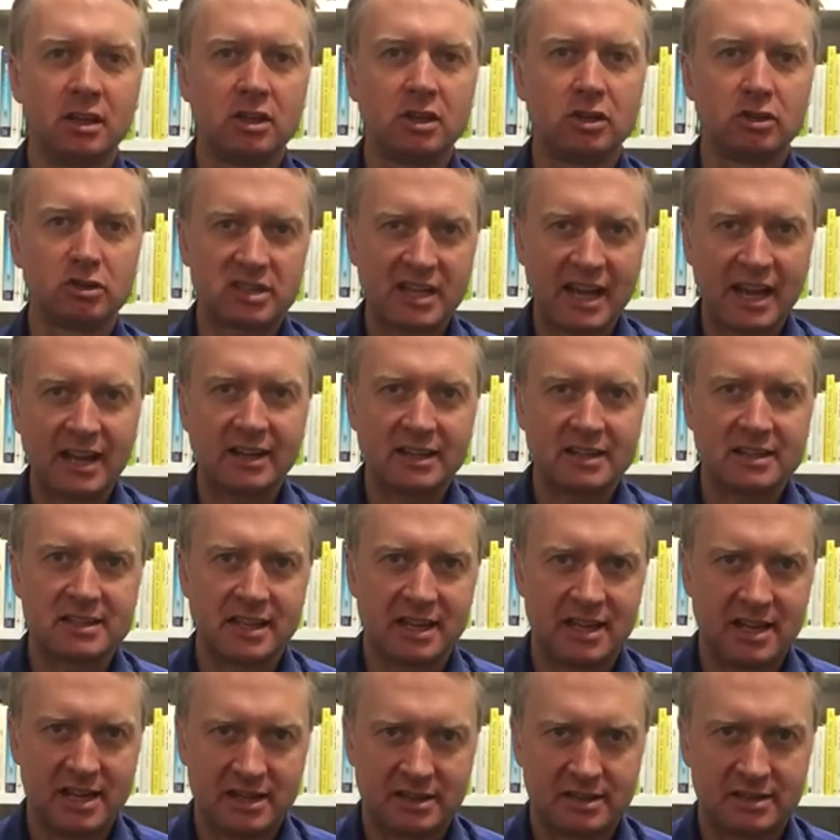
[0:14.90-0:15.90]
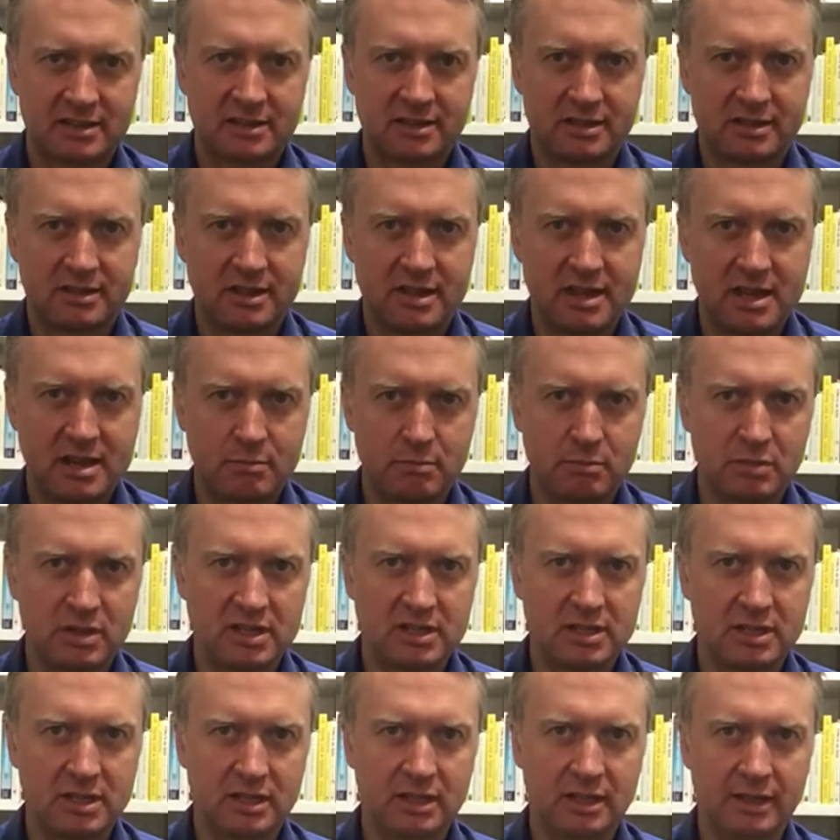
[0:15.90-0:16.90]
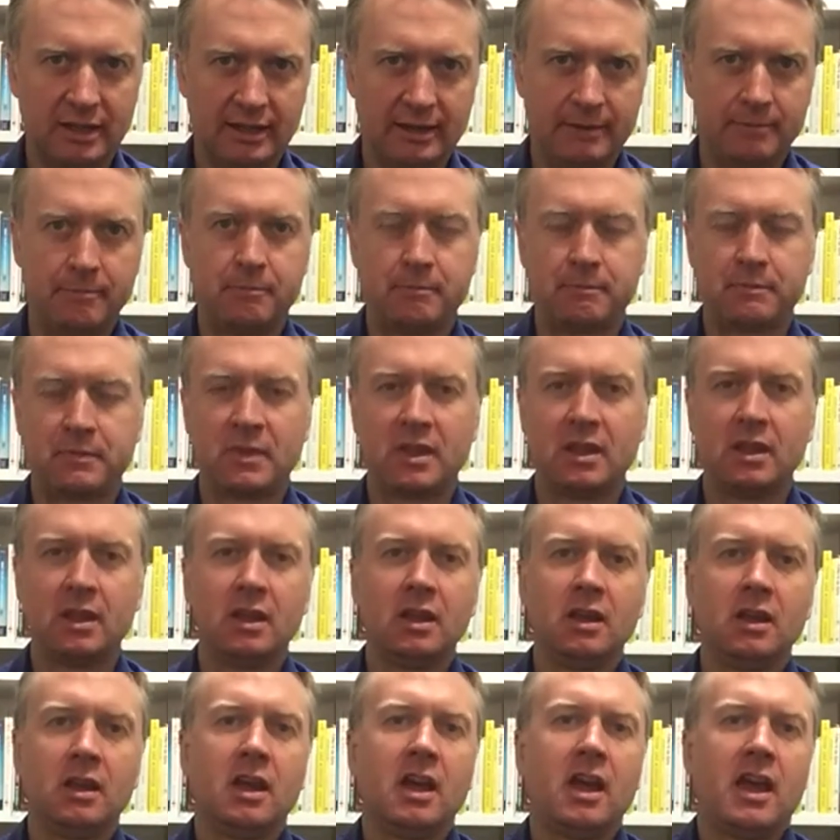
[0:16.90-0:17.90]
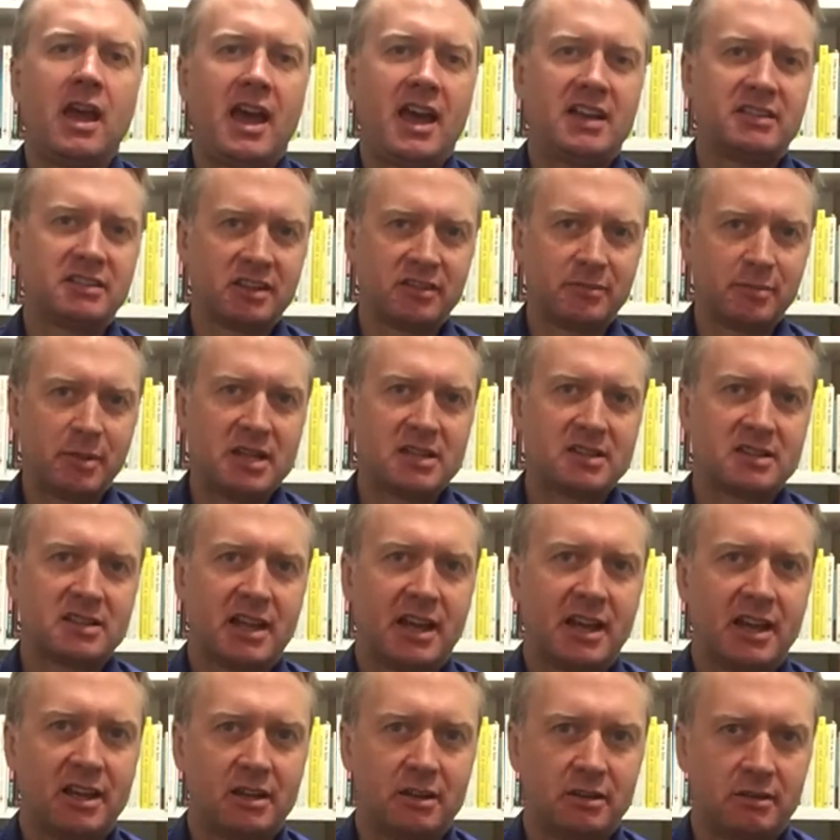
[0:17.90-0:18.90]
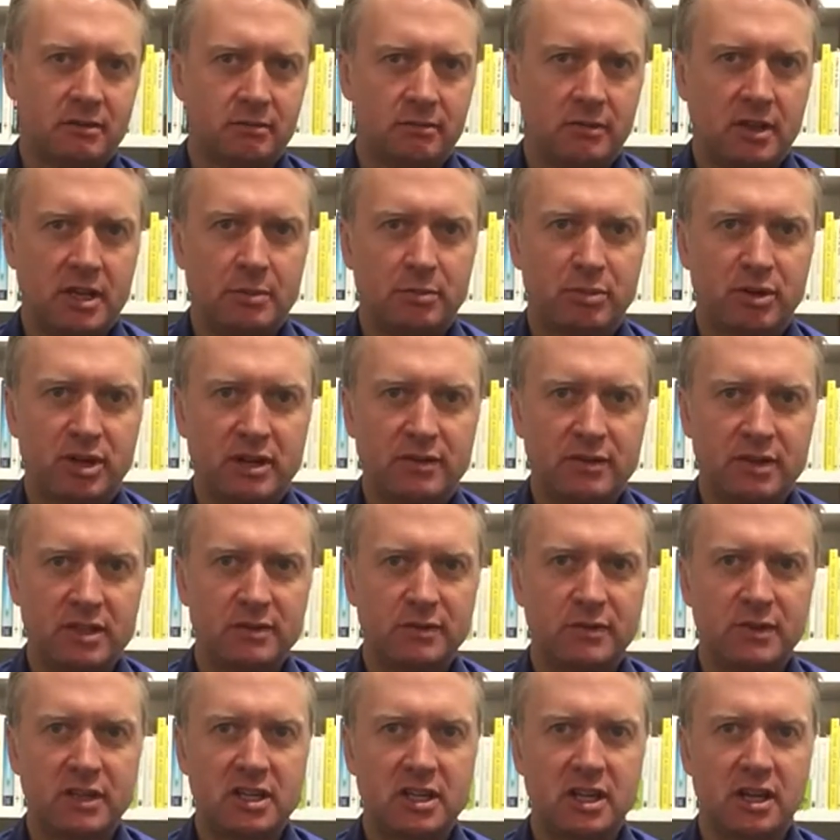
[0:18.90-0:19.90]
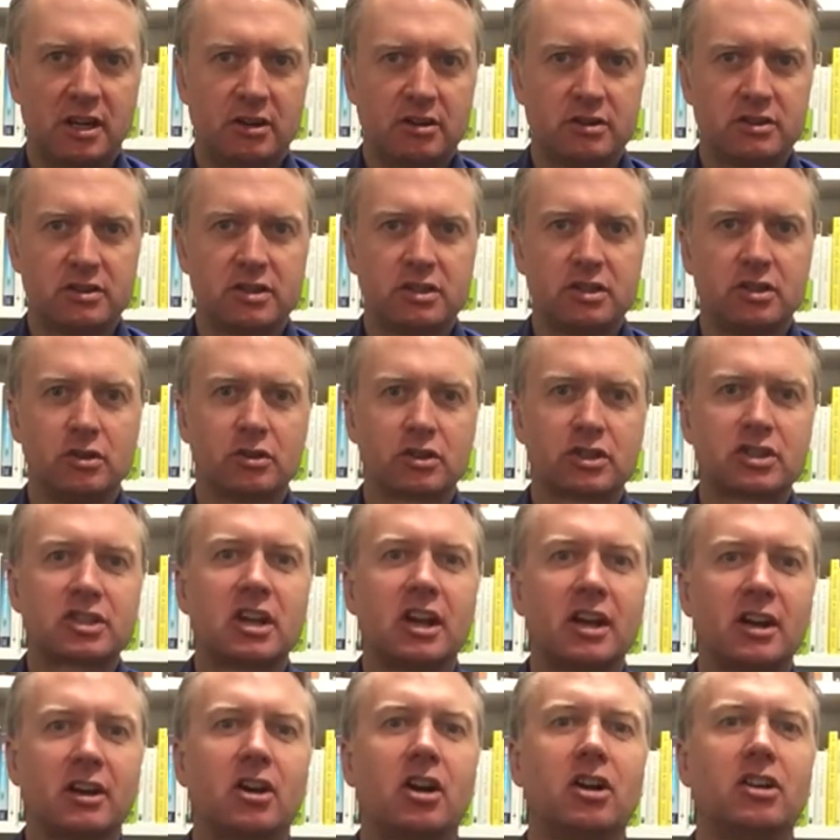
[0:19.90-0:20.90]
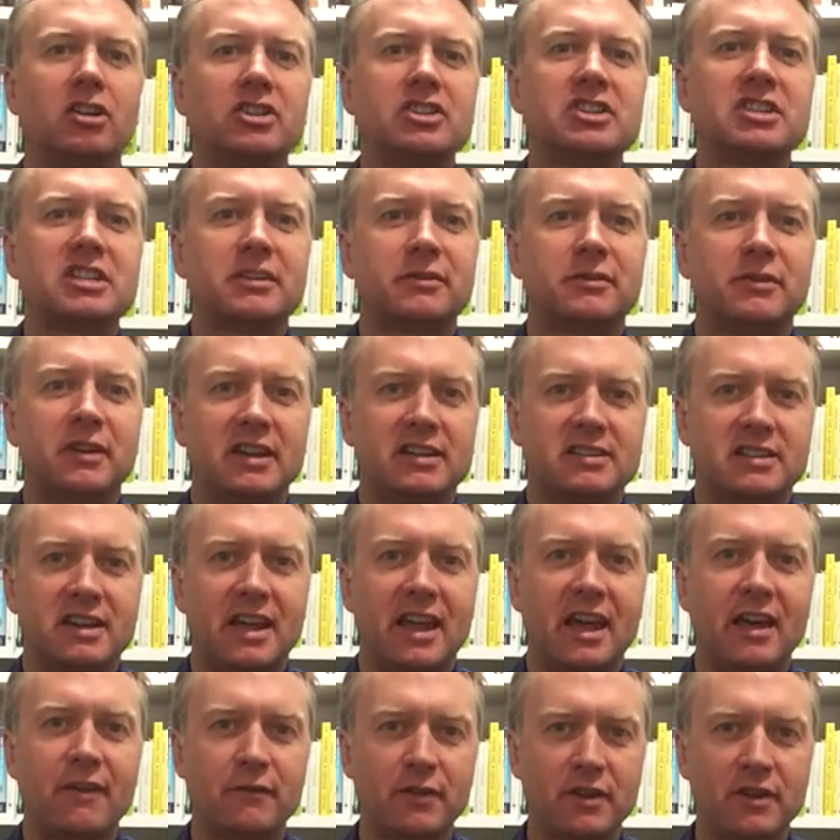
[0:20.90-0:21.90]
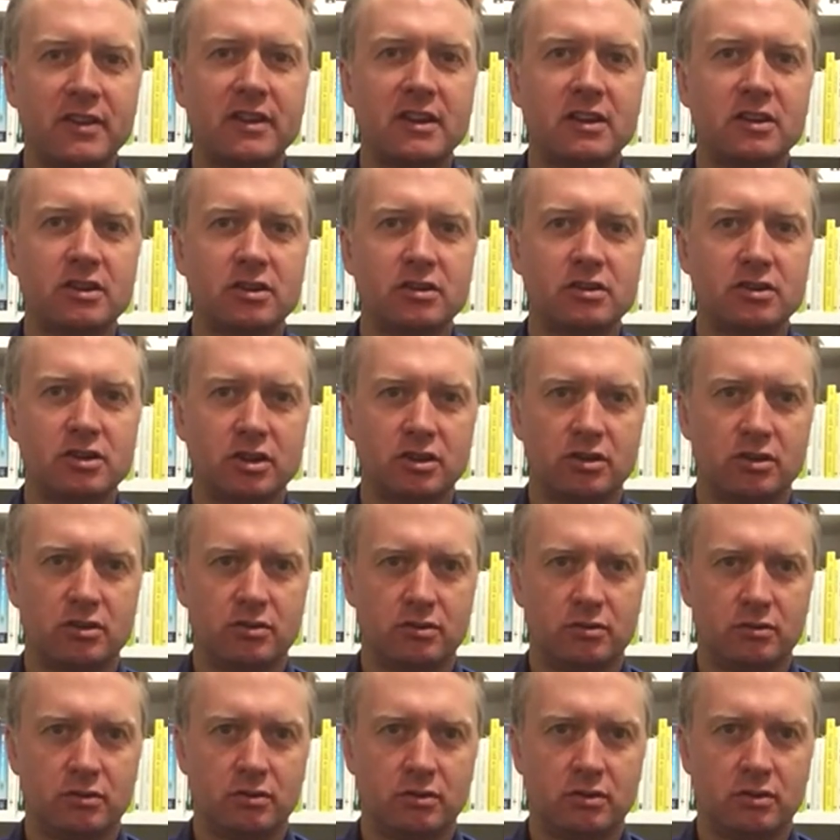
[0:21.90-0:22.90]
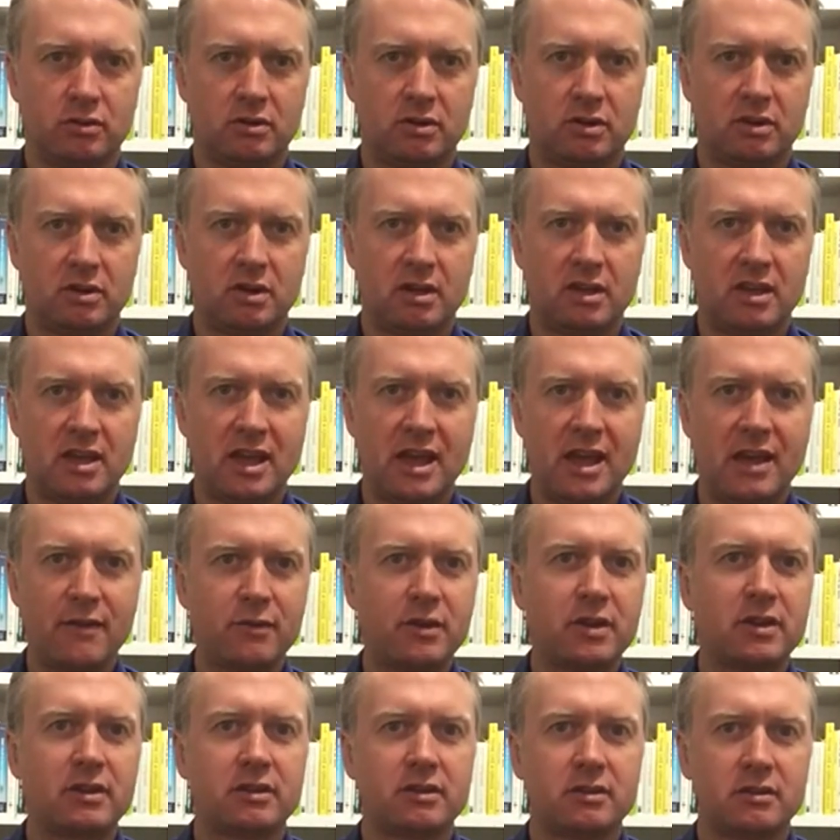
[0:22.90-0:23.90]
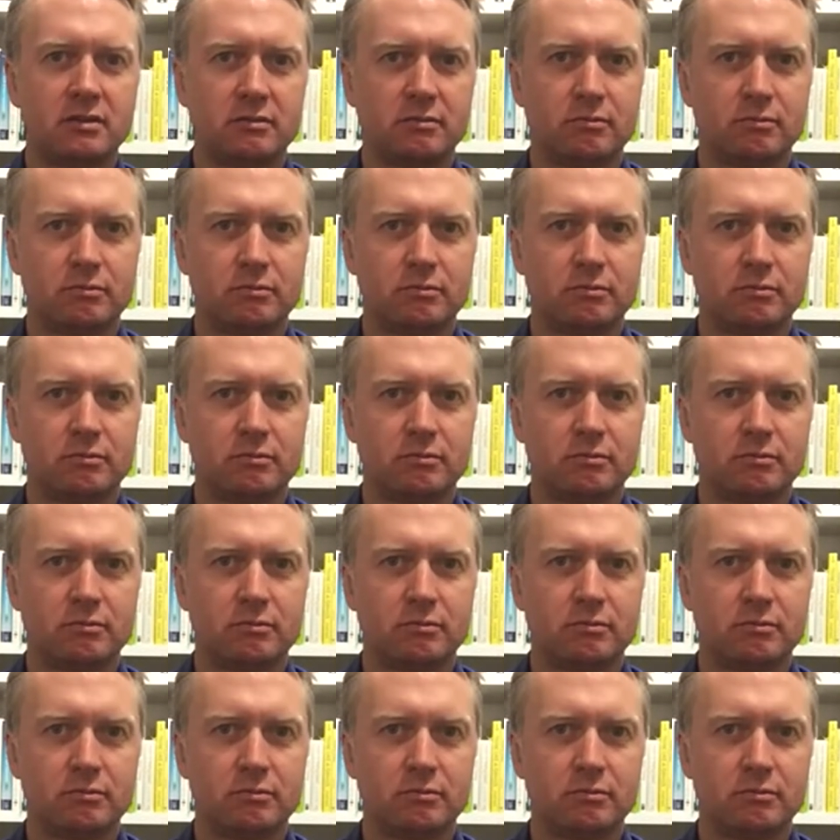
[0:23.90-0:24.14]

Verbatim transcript: your daily tasks in particular. As I've been saying in previous videos, your psychology affects everything you do. Every